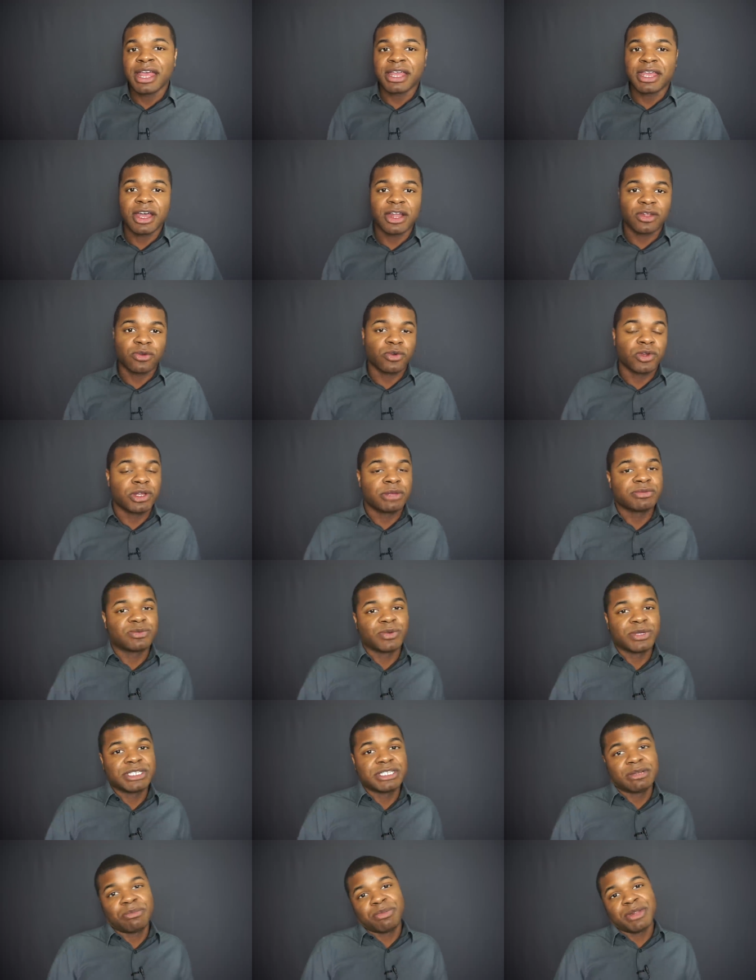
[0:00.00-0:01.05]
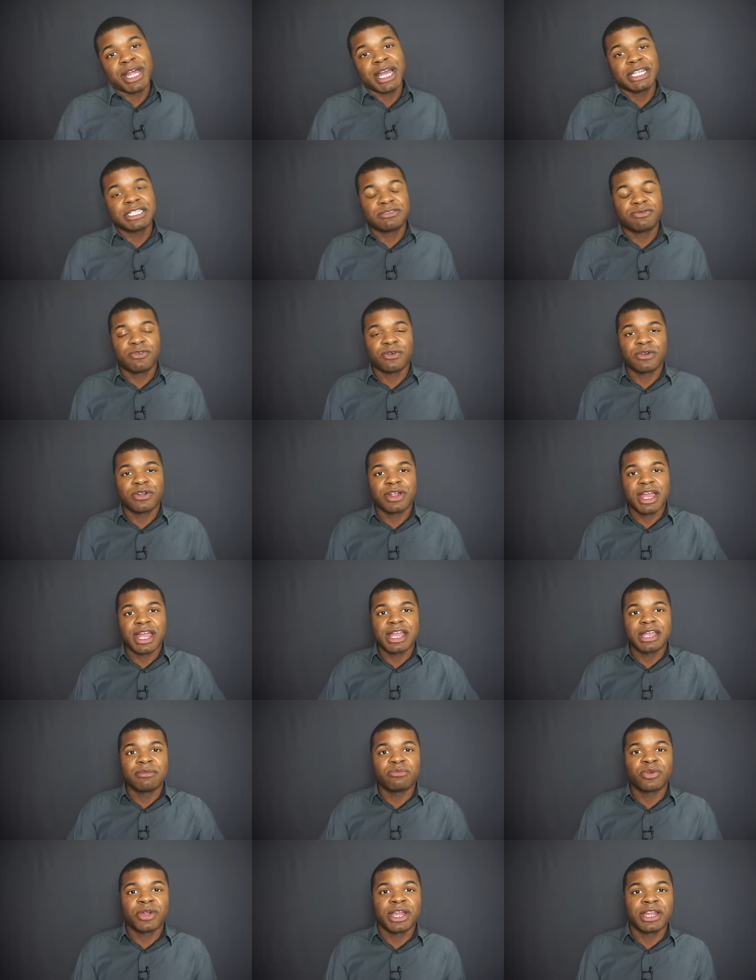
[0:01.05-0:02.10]
Keller Williams was the place for
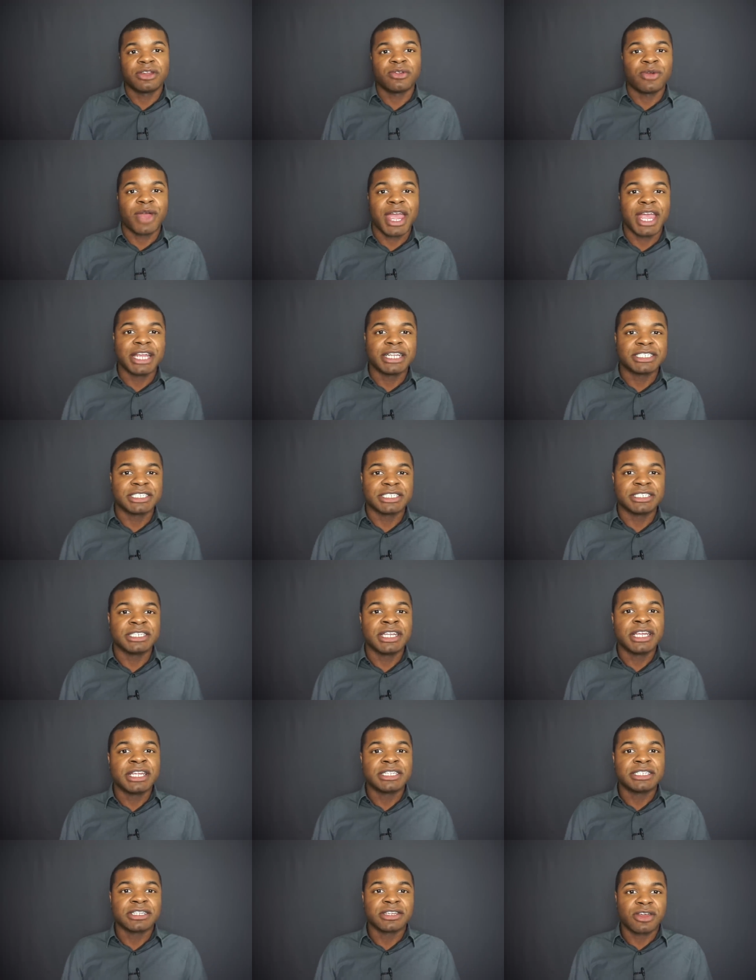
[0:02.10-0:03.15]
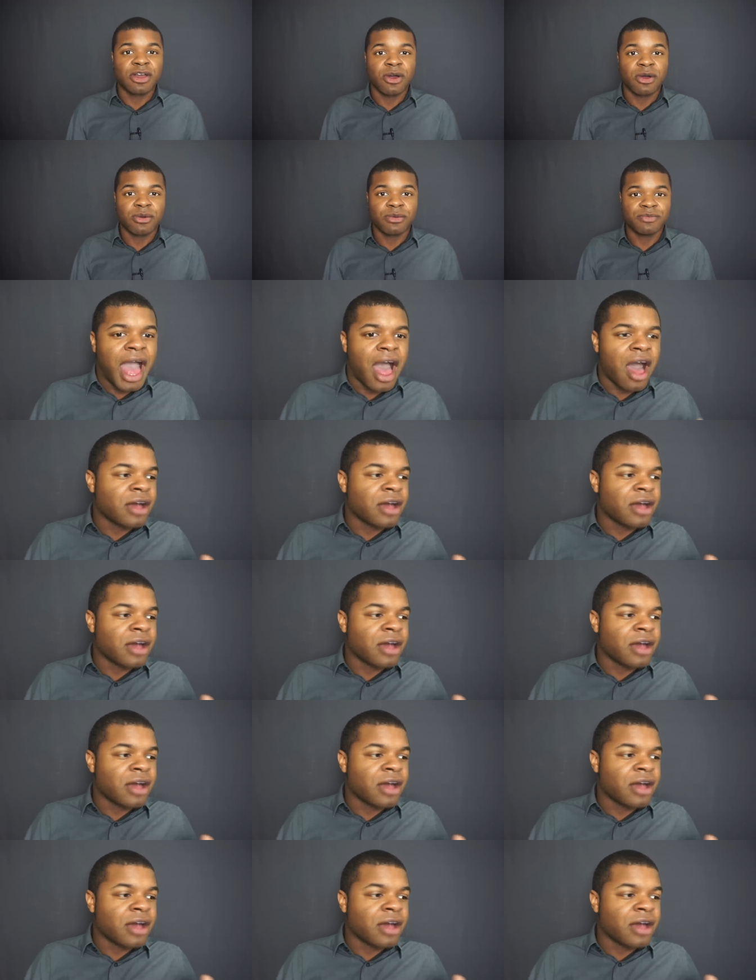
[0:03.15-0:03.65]
a brand new agent to go.